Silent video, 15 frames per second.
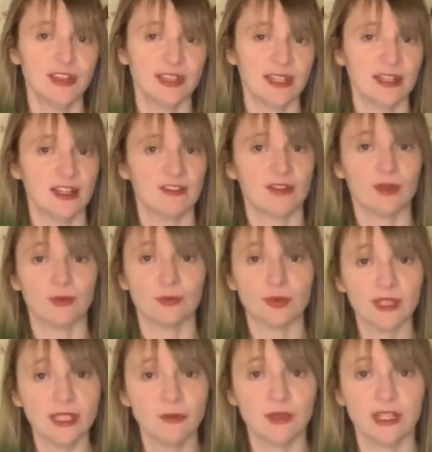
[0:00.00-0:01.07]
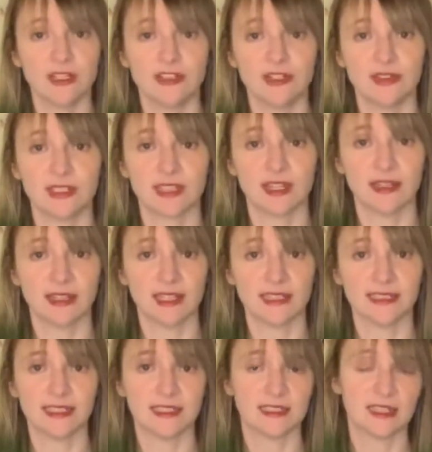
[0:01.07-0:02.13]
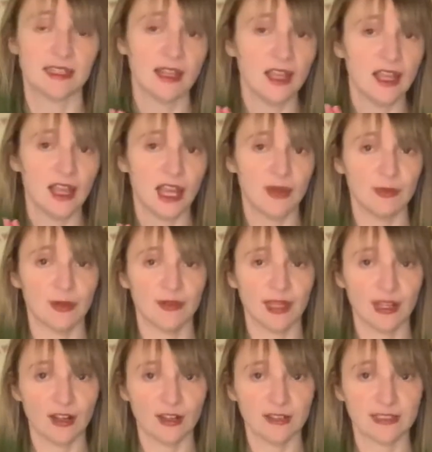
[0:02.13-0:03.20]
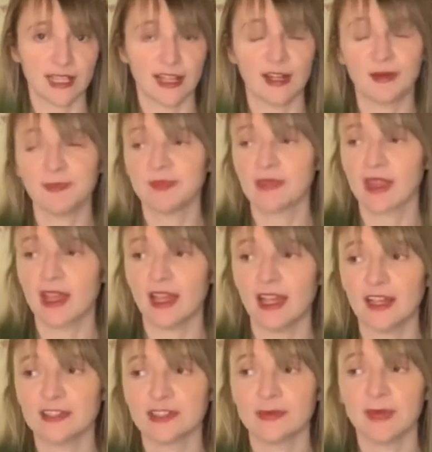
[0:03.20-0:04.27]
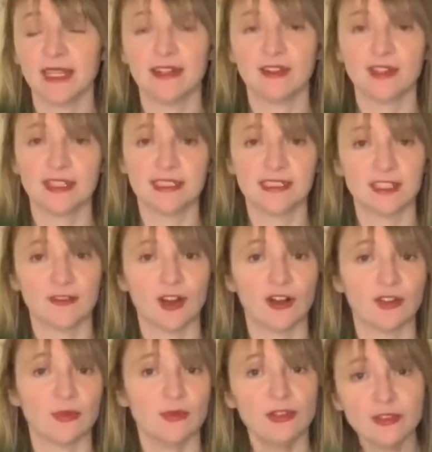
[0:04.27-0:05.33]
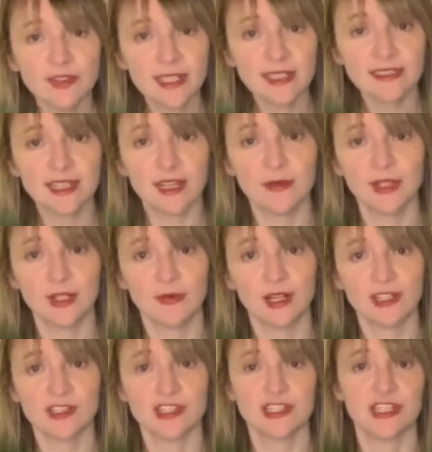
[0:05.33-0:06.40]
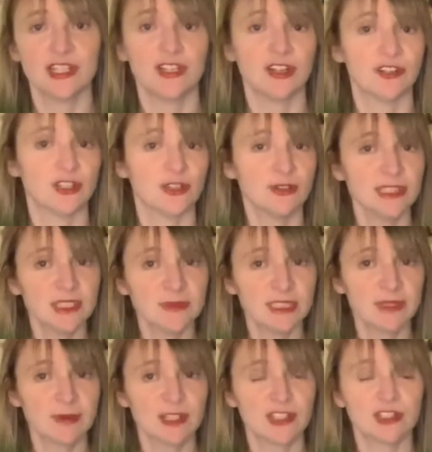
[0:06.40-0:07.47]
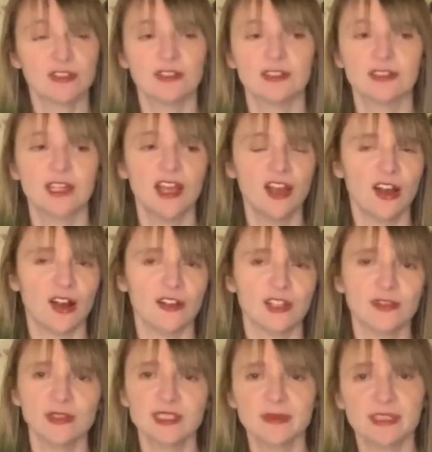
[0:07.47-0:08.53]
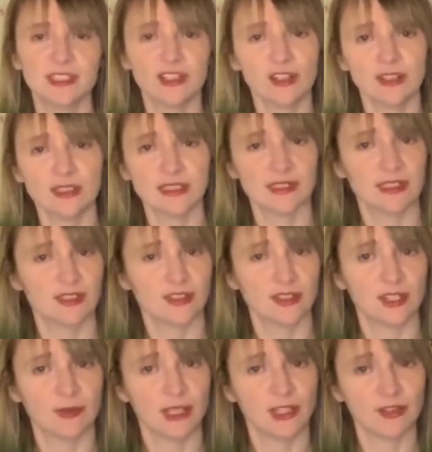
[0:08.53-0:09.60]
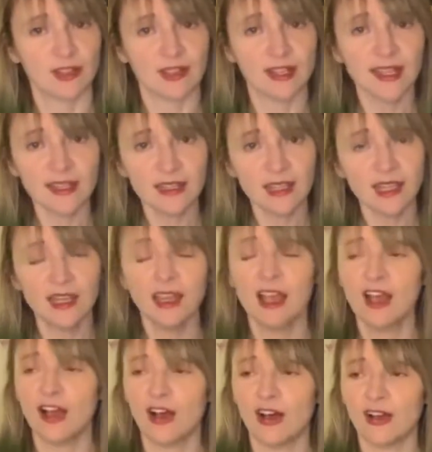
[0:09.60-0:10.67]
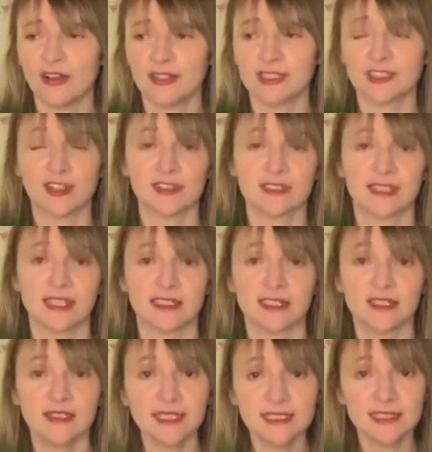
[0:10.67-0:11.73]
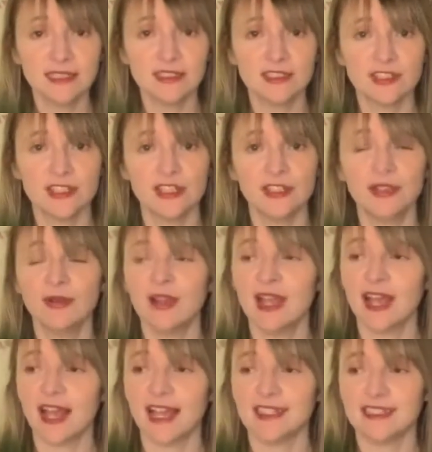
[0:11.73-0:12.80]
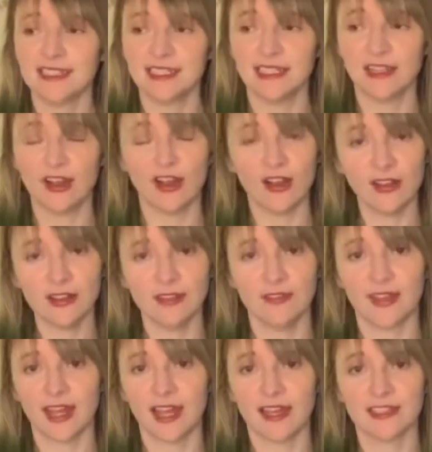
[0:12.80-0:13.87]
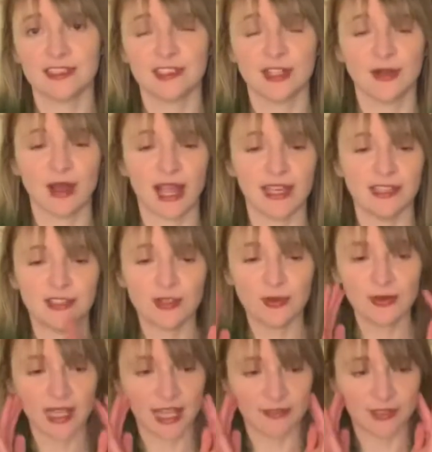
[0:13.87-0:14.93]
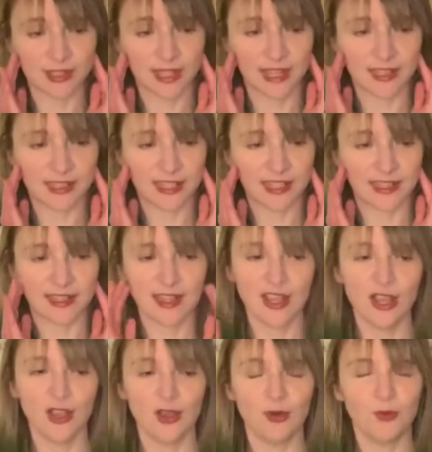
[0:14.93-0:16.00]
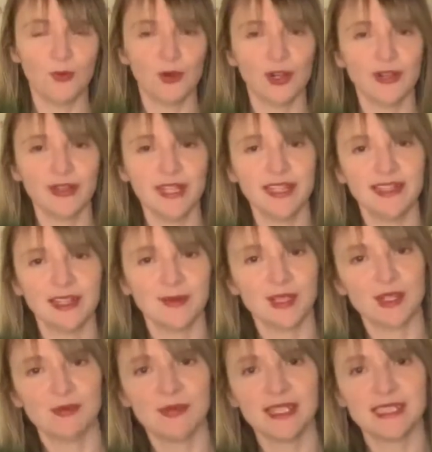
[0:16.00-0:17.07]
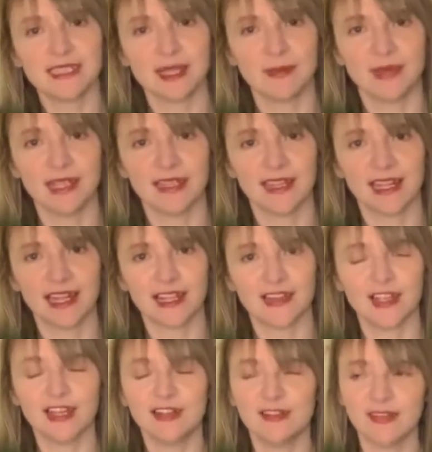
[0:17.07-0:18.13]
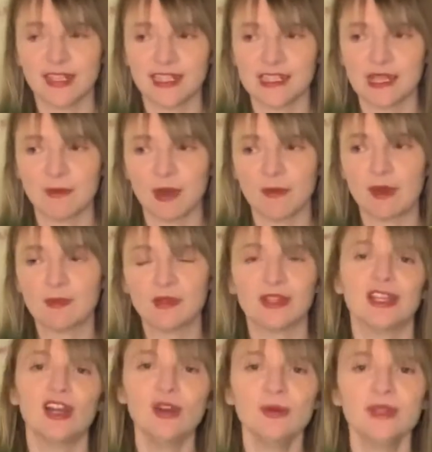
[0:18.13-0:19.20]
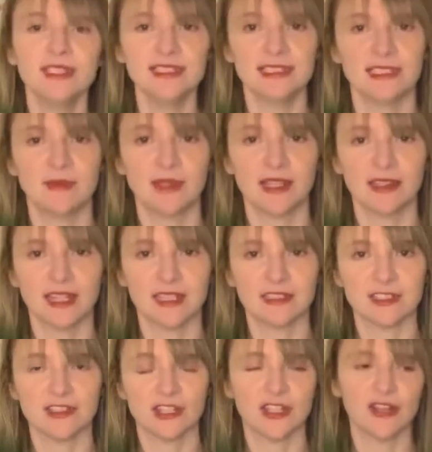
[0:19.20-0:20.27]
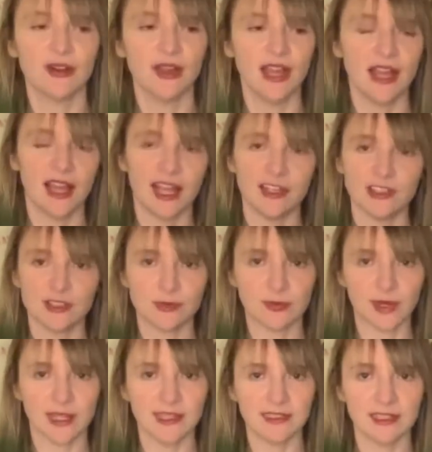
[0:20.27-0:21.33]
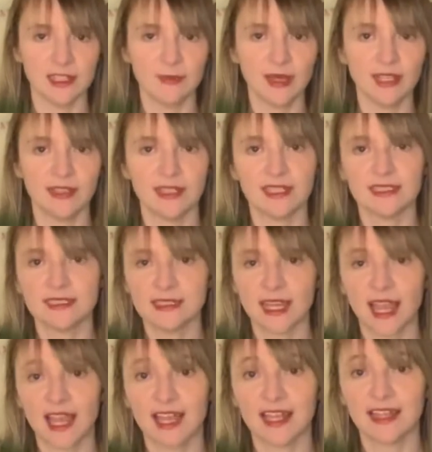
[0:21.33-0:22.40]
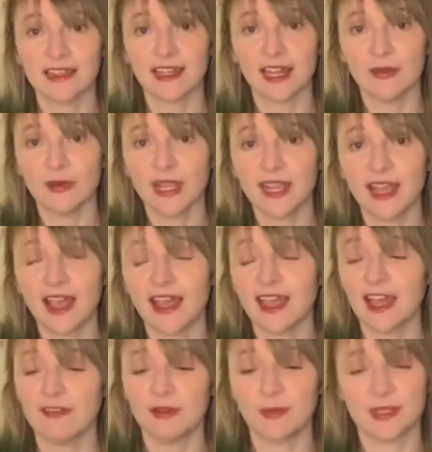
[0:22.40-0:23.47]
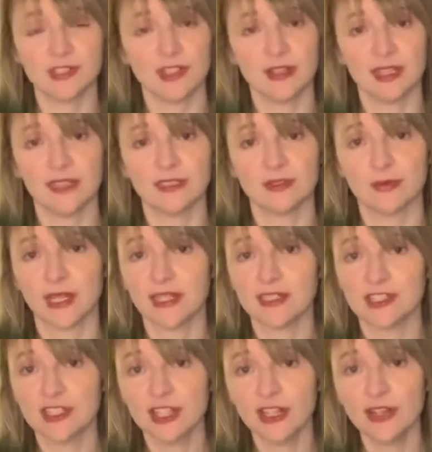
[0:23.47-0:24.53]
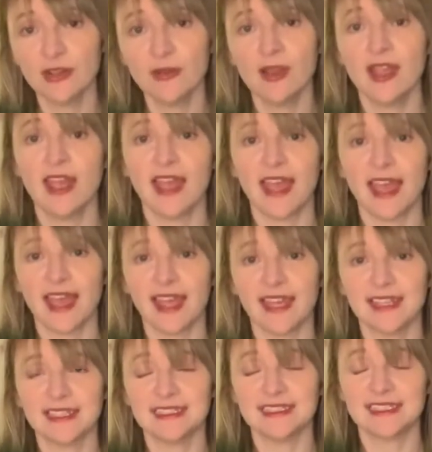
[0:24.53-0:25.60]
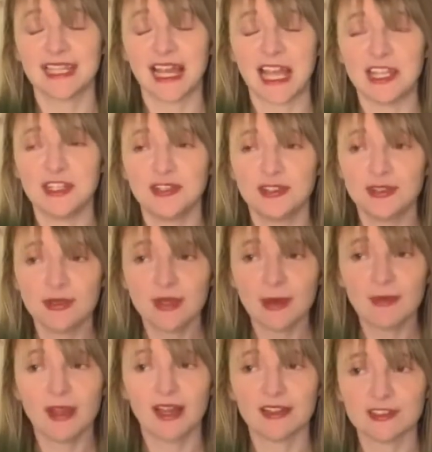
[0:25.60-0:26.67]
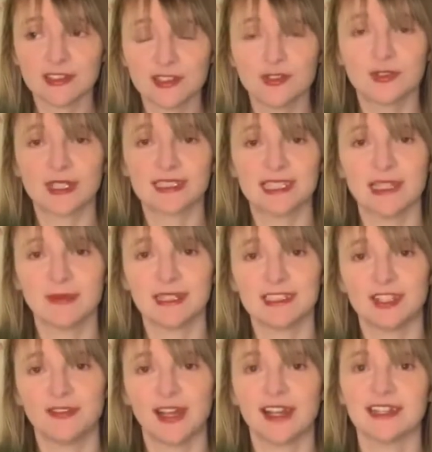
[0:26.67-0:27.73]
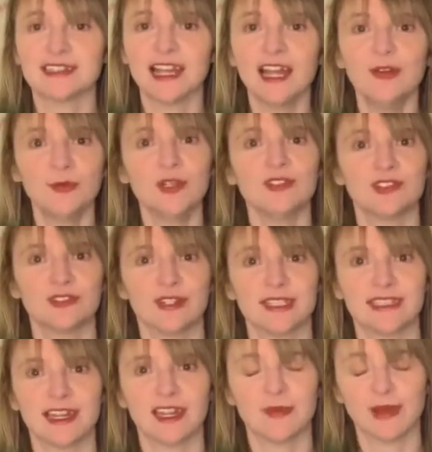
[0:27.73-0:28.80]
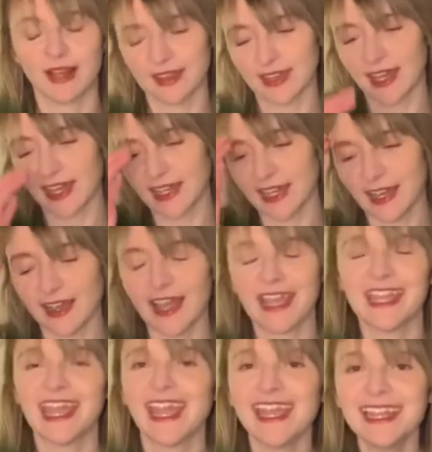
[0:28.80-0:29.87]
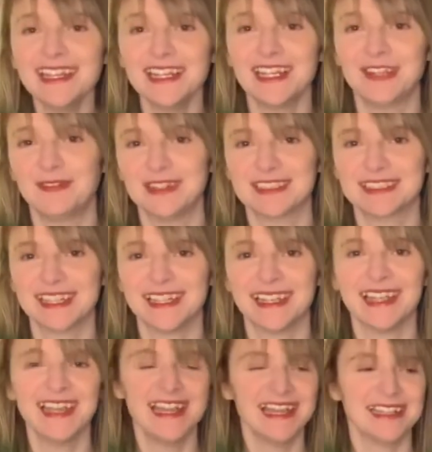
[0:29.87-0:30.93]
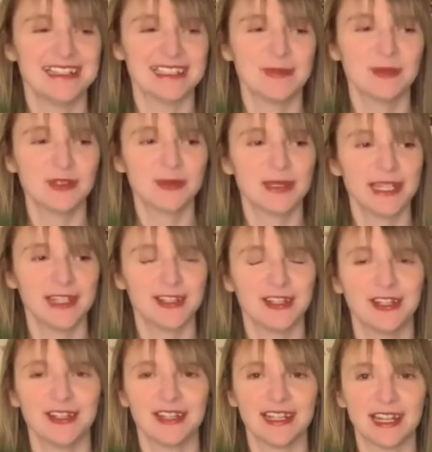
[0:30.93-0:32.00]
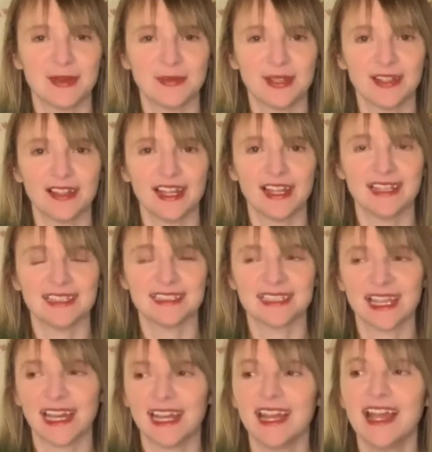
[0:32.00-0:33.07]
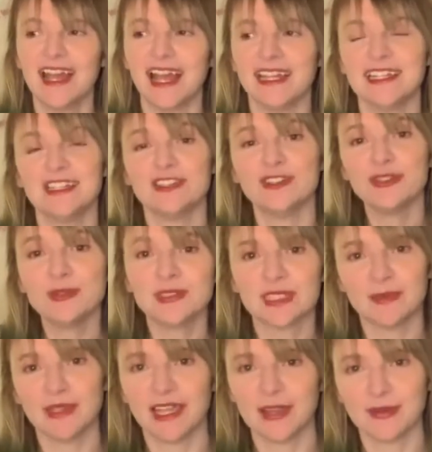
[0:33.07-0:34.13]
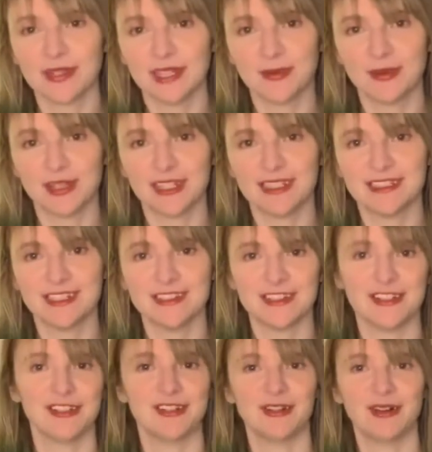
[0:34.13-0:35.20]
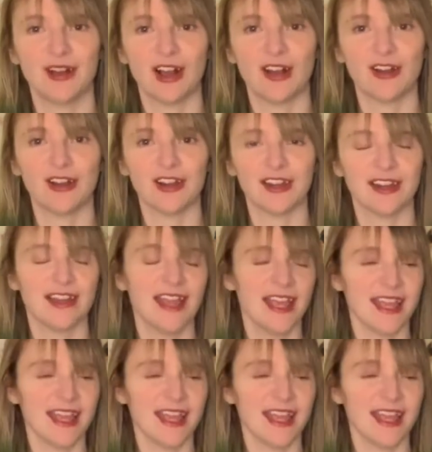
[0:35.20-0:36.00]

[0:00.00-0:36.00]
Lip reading: think of I really want to do this holiday season. I wrote that all down. I also made a list of all the movies I want to watch this year, all the Christmas specials, all the Christmas songs I'd like to learn on my ukulele, all the songs I'd like to listen to. I did all of that so I don't have to kind of like worry that I'm going to miss something that I love. Anytime I remember like, oh, this is something I'd like to do, I just write it down on my list, and that way I have a bunch of things ready to go, and I am not stressing myself out, because I will stress out about that. I hate it if it's like December 23rd and I realize that I didn't do something I really wanted to do, or